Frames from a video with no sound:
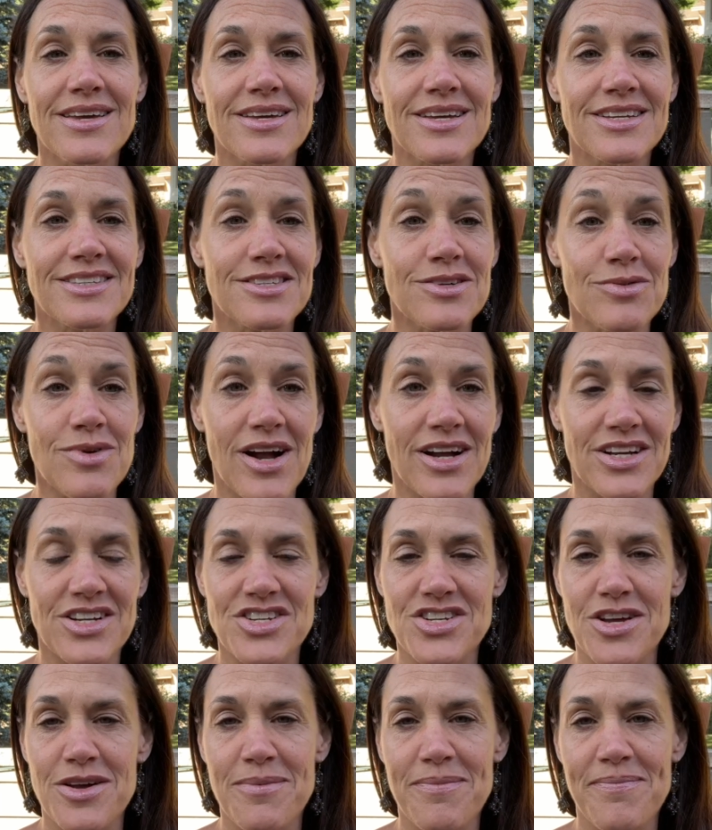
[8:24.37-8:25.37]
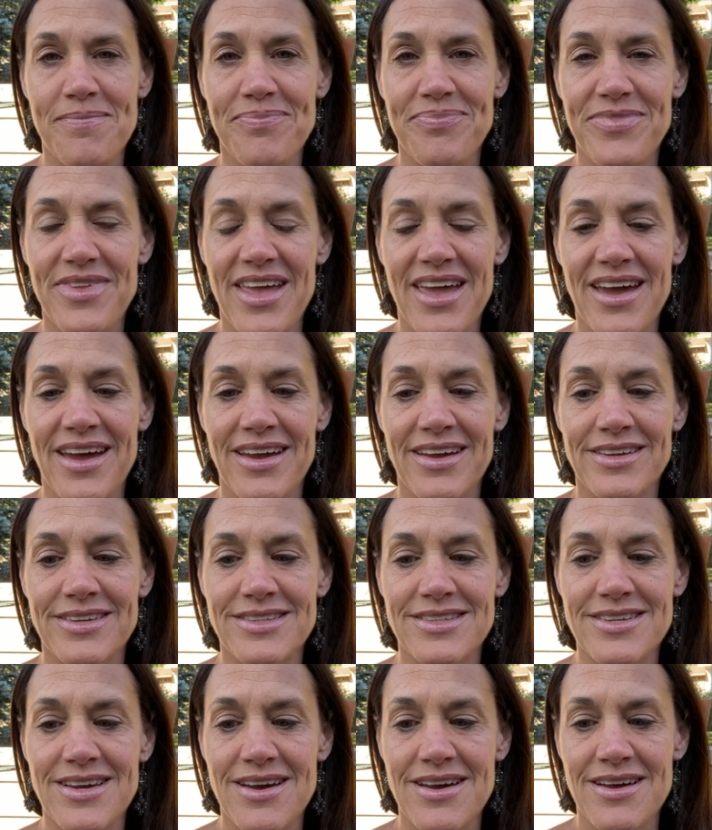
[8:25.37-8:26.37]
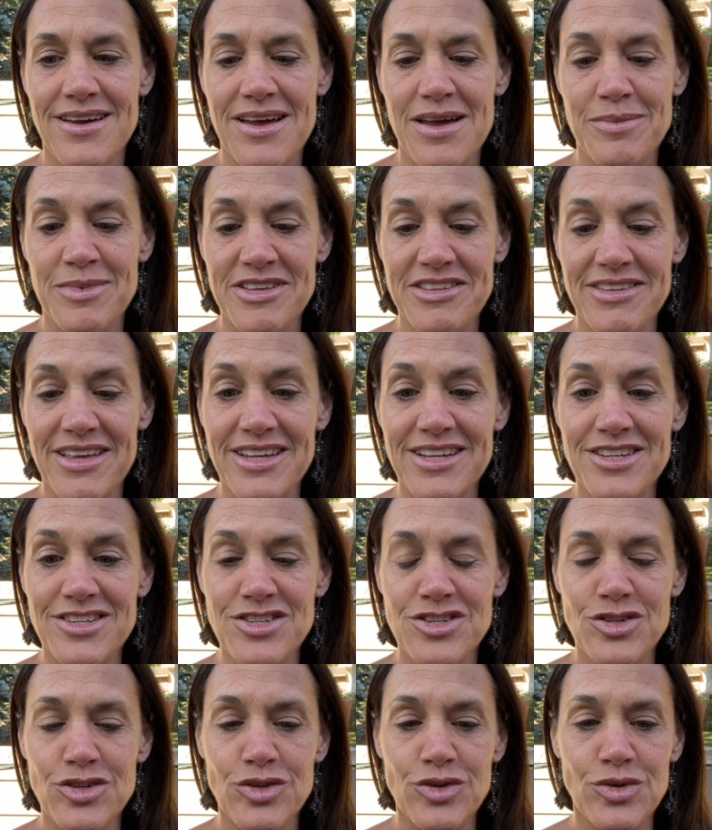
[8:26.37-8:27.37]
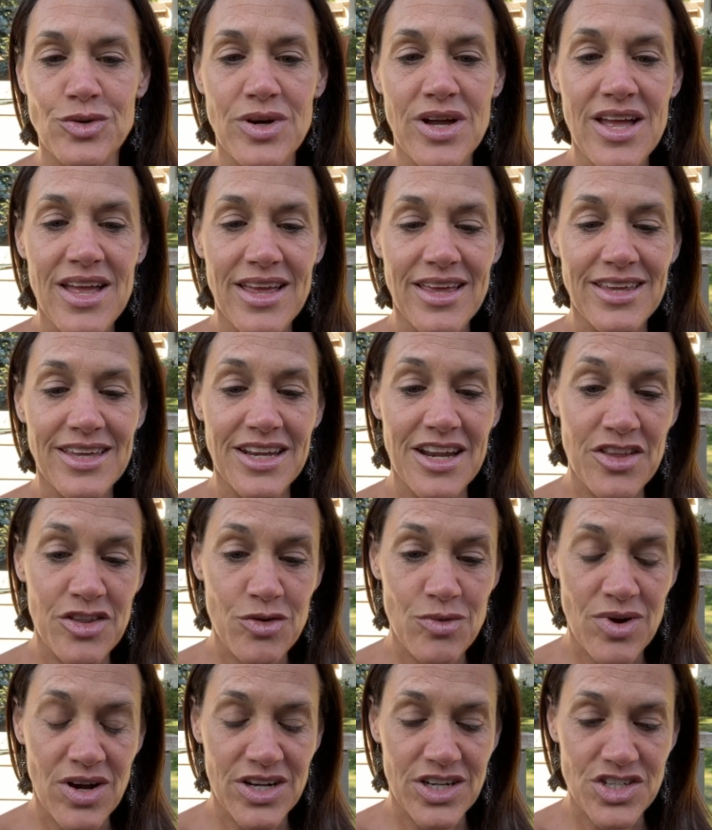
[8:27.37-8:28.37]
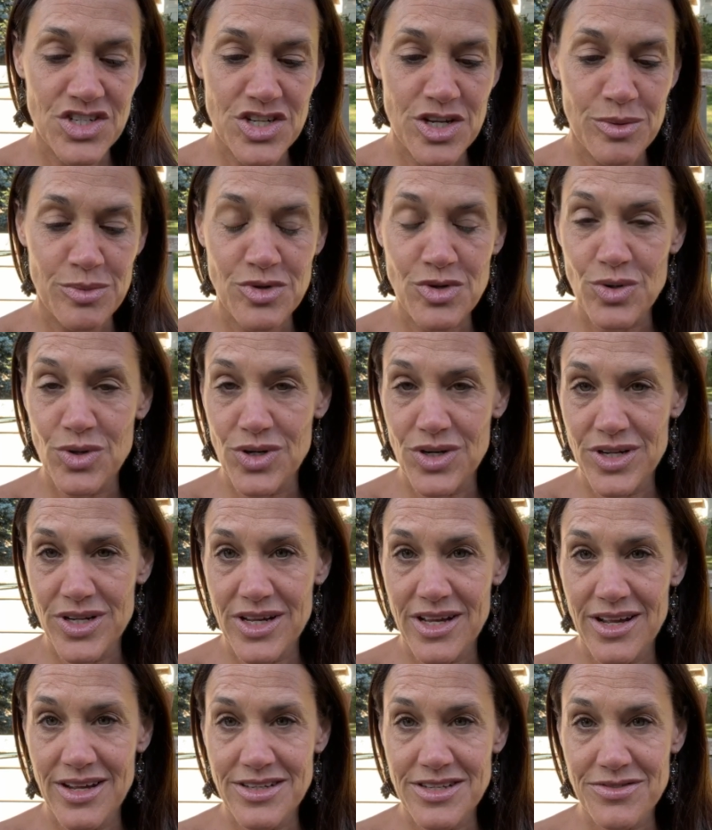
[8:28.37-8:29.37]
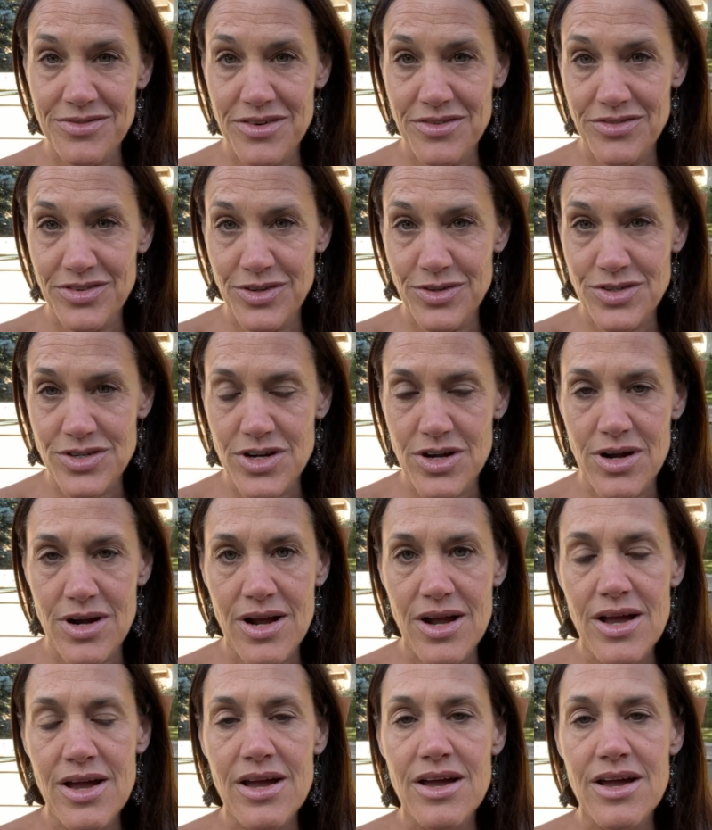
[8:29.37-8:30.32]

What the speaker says: It's a rocket ship. And I'm excited to get on the rocket ship toward a different future,